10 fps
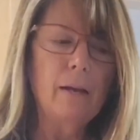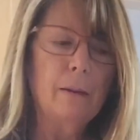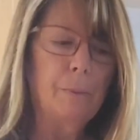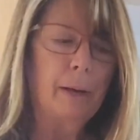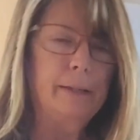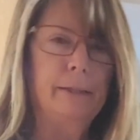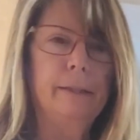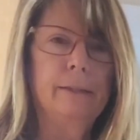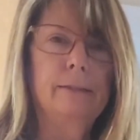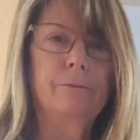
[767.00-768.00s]
A couple
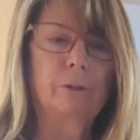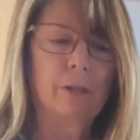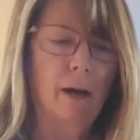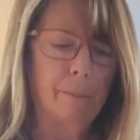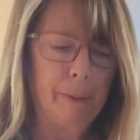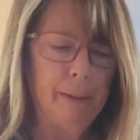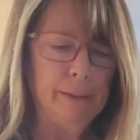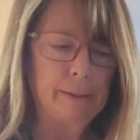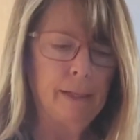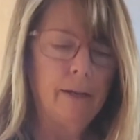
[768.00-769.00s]
ideas for
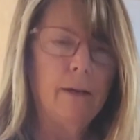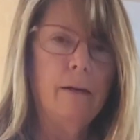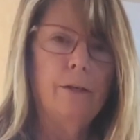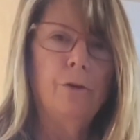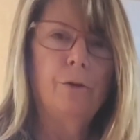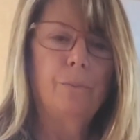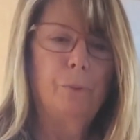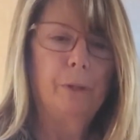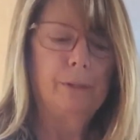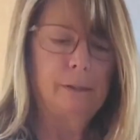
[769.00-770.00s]
toppings. You could
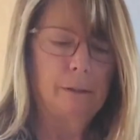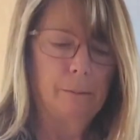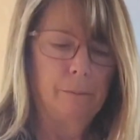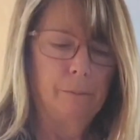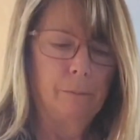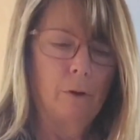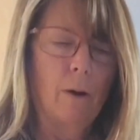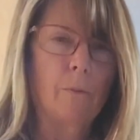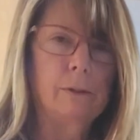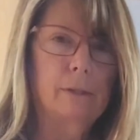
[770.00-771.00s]
put some
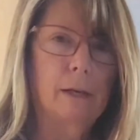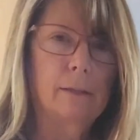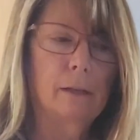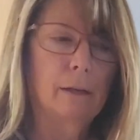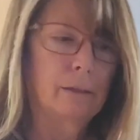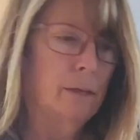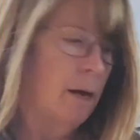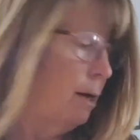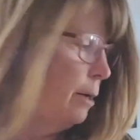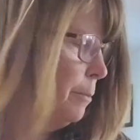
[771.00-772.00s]
caramel sauce on
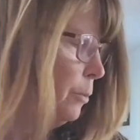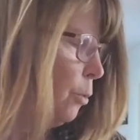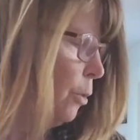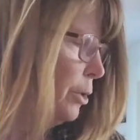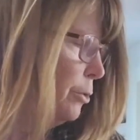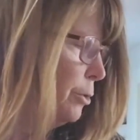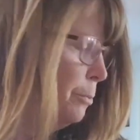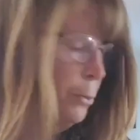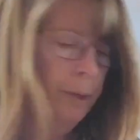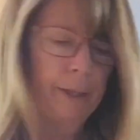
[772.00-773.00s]
top, or you
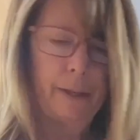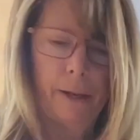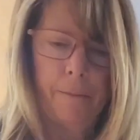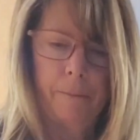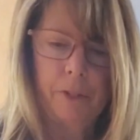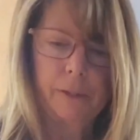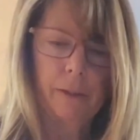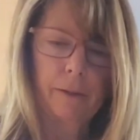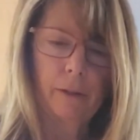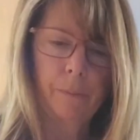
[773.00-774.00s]
could put just
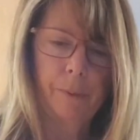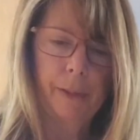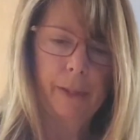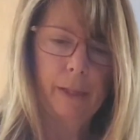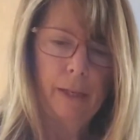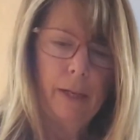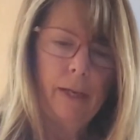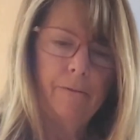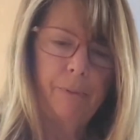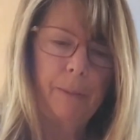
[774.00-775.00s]
a little bit.
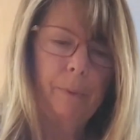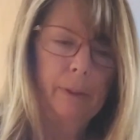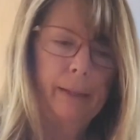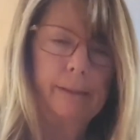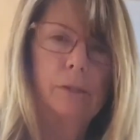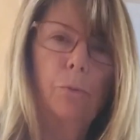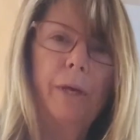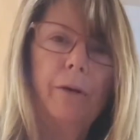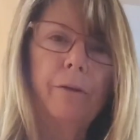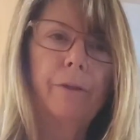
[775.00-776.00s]
If people like
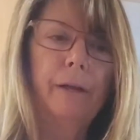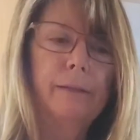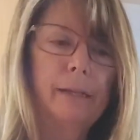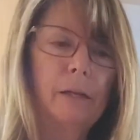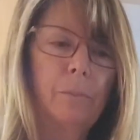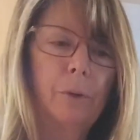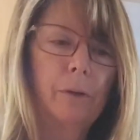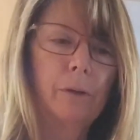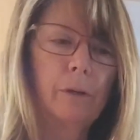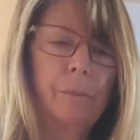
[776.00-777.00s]
sweeter things, they could
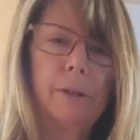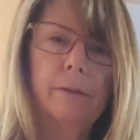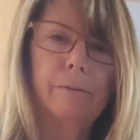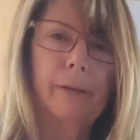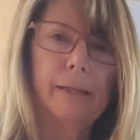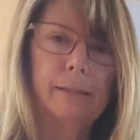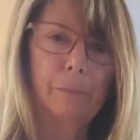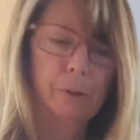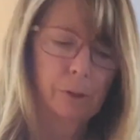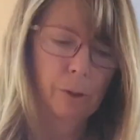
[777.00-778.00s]
put a little bit of like
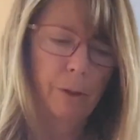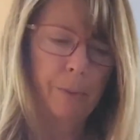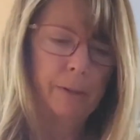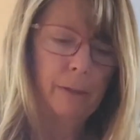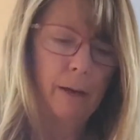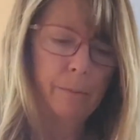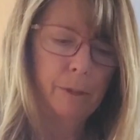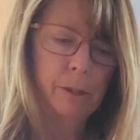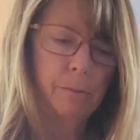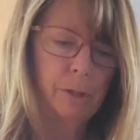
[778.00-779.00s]
simple syrup on
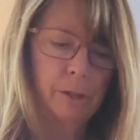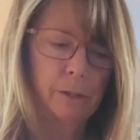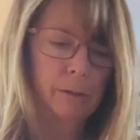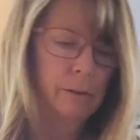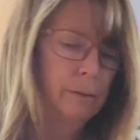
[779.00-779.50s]
top, just